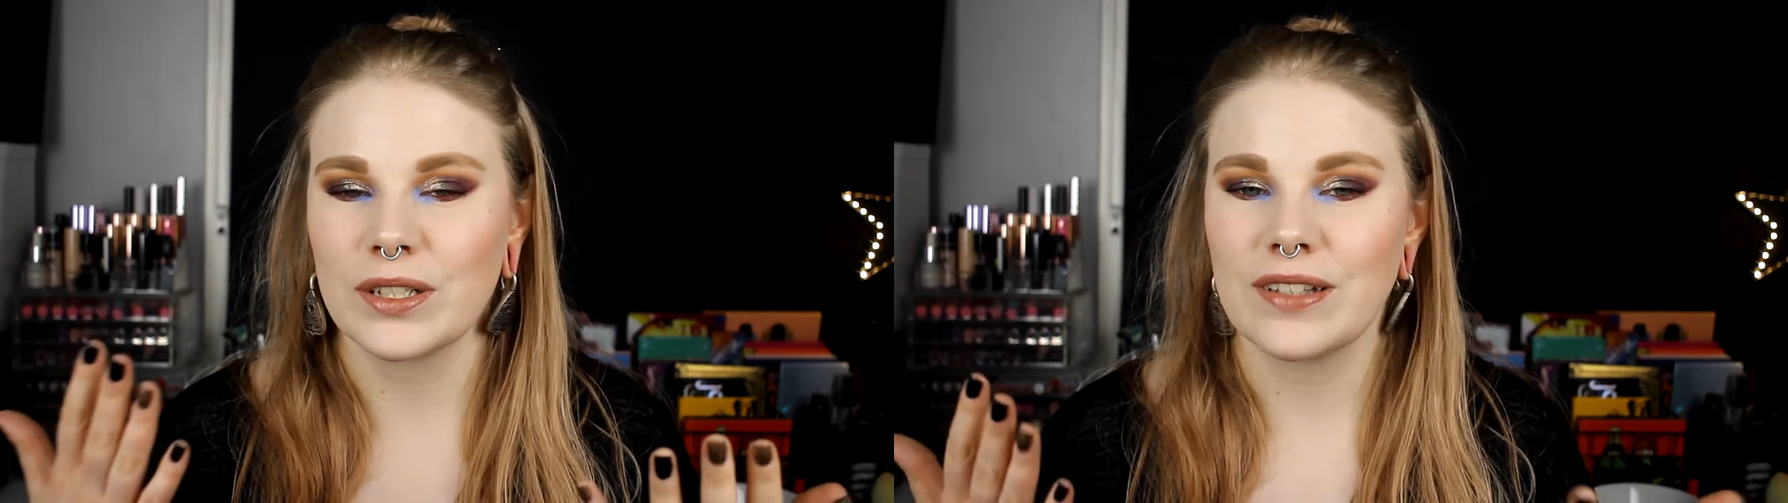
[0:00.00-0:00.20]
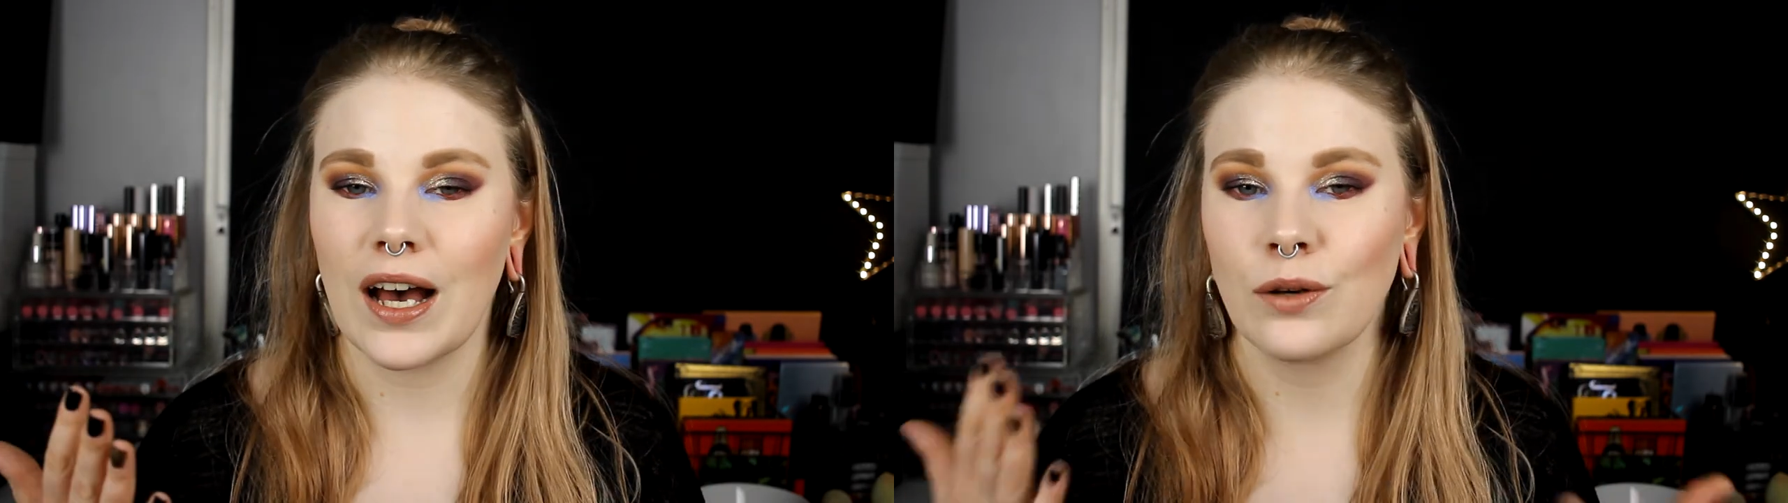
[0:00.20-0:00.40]

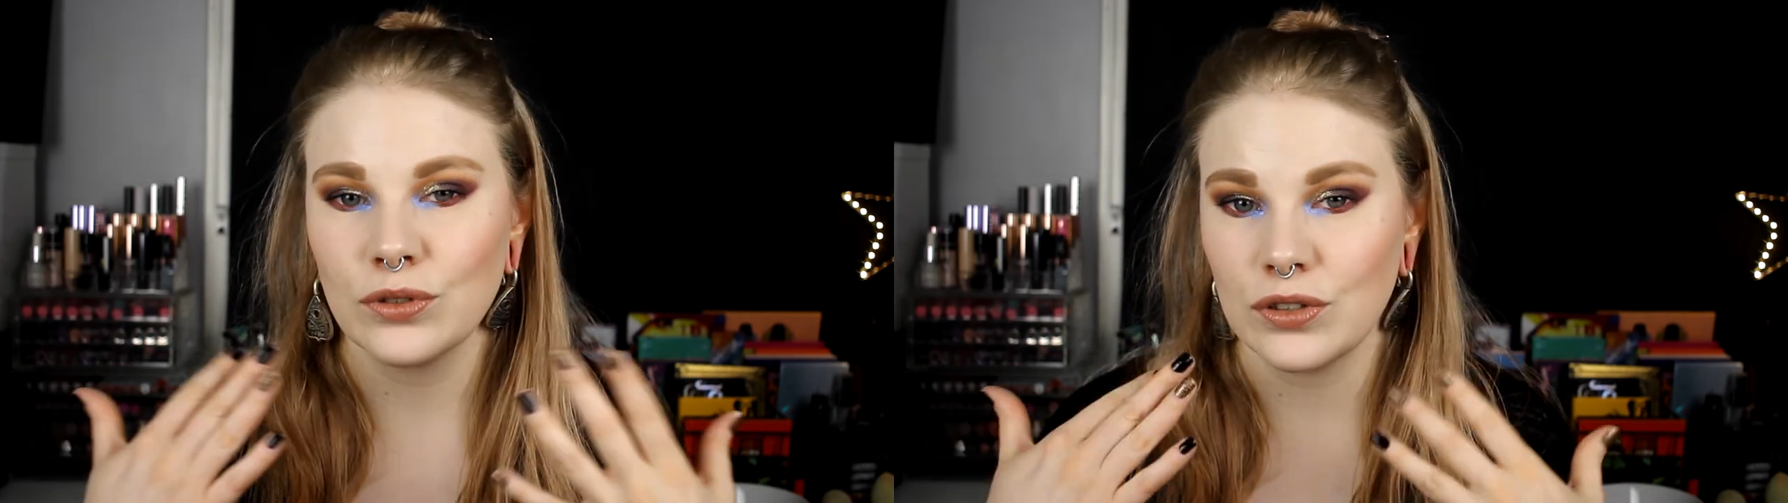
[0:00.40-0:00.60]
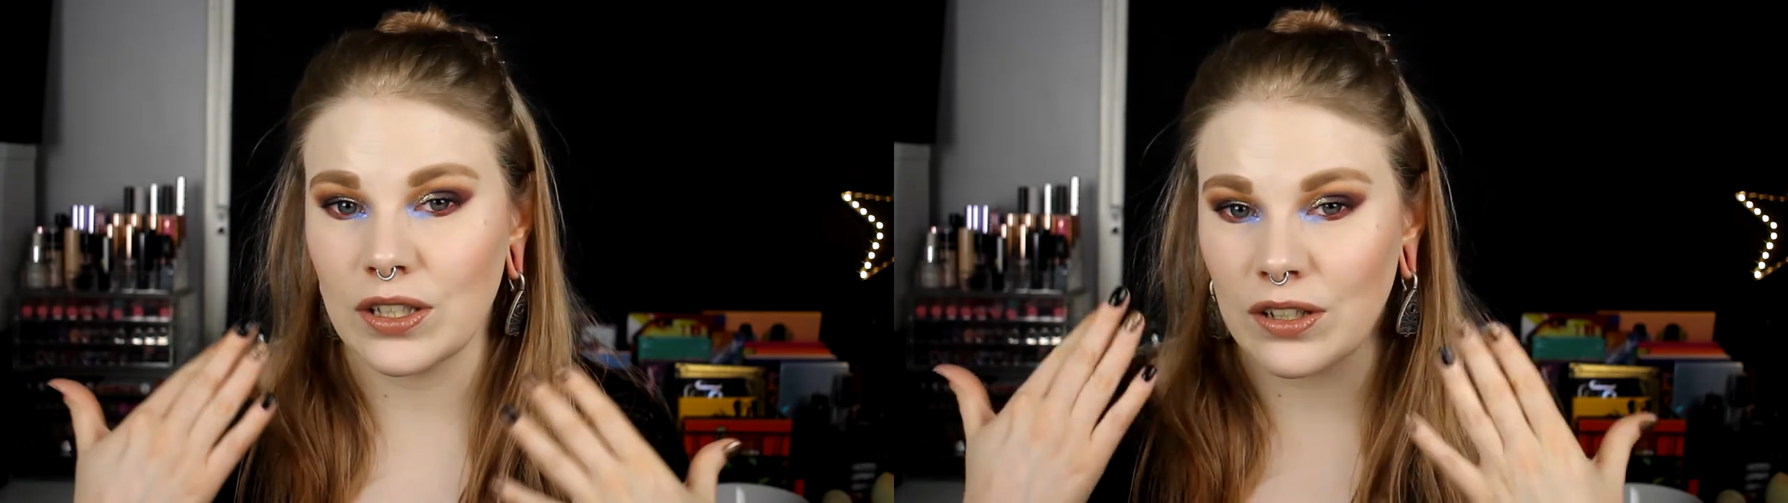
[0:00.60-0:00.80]
it down,
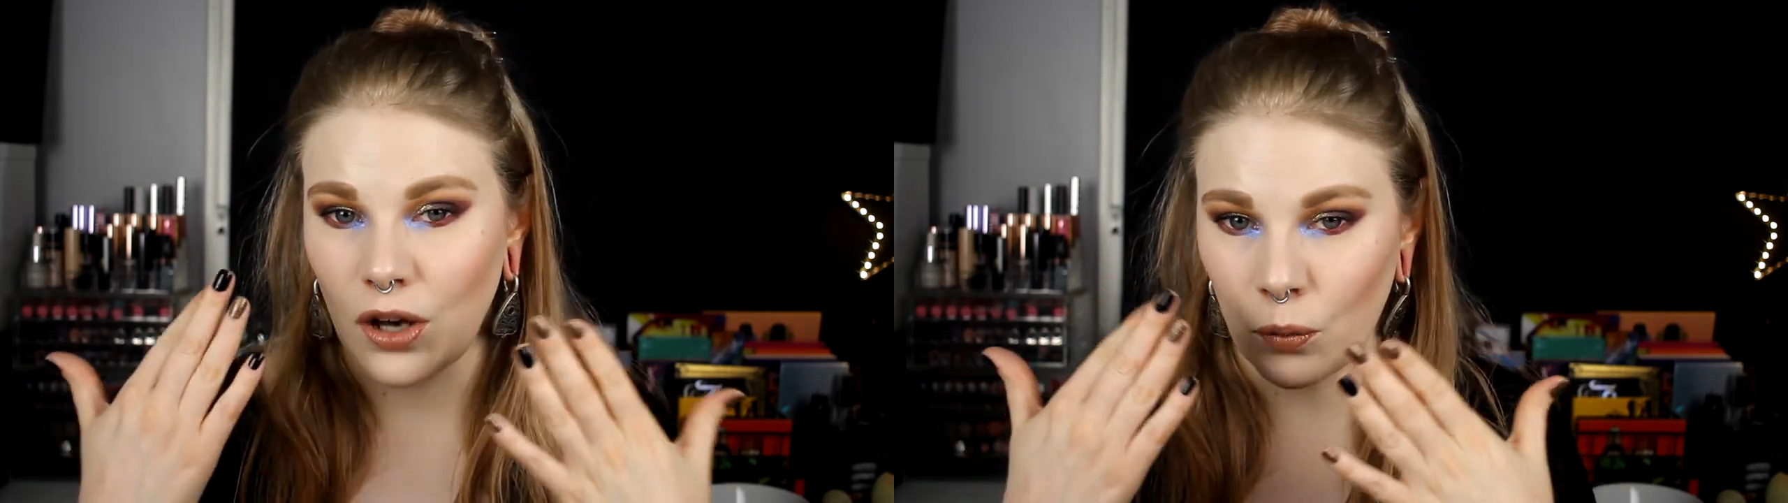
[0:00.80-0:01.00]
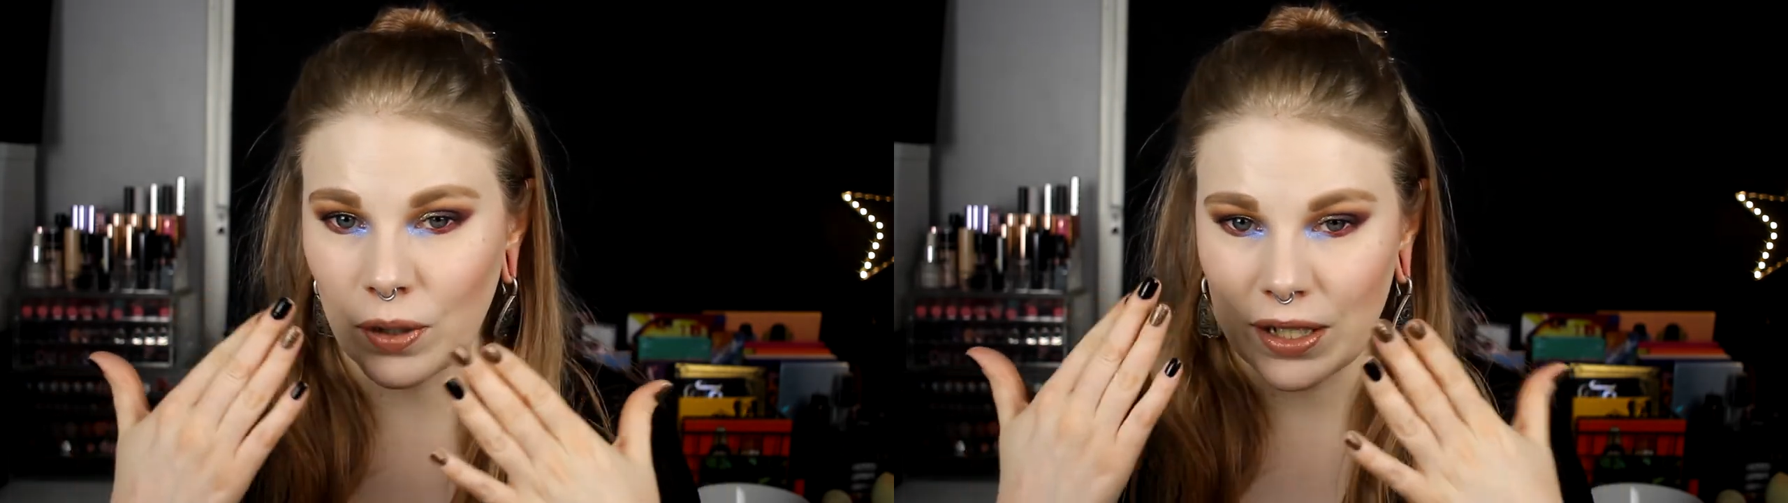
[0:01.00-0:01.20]
you can
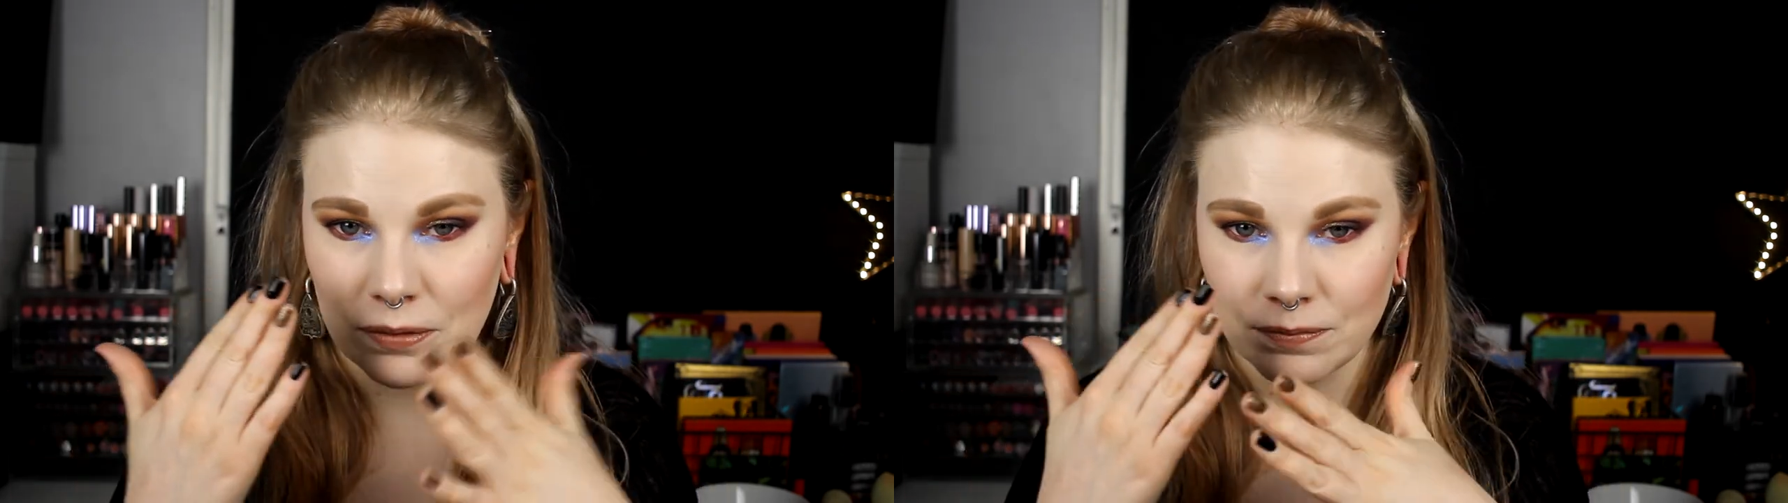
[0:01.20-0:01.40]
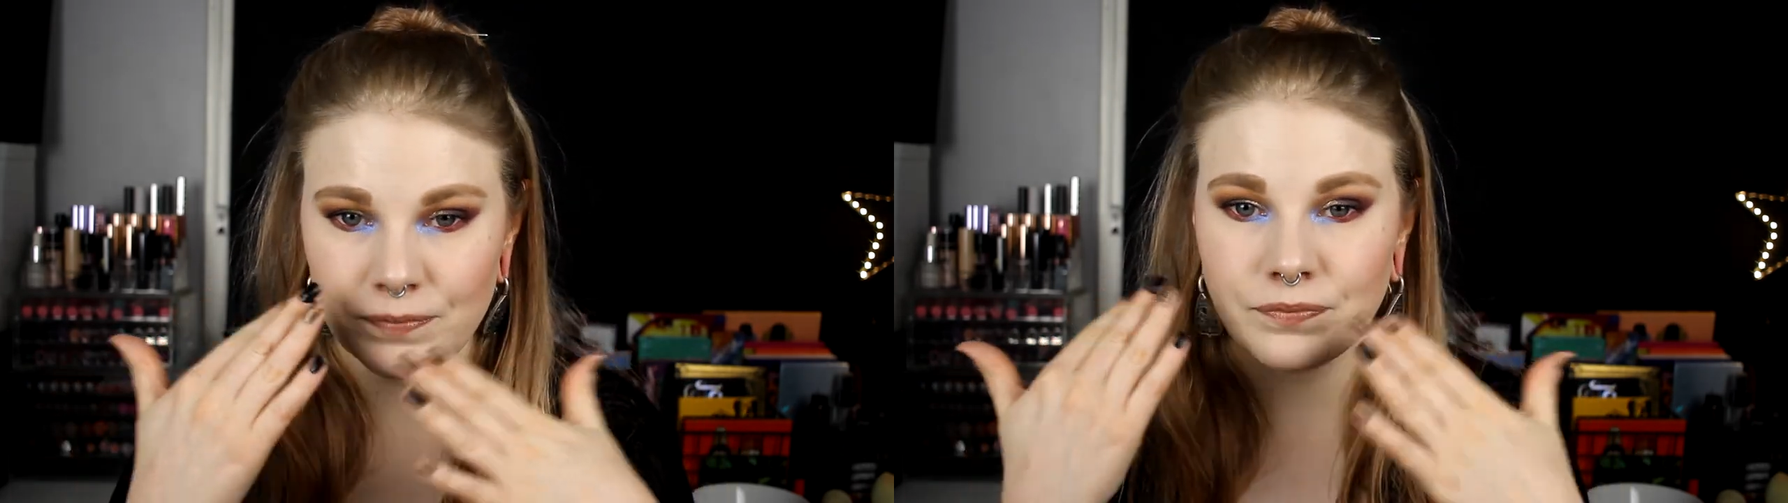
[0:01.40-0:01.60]
only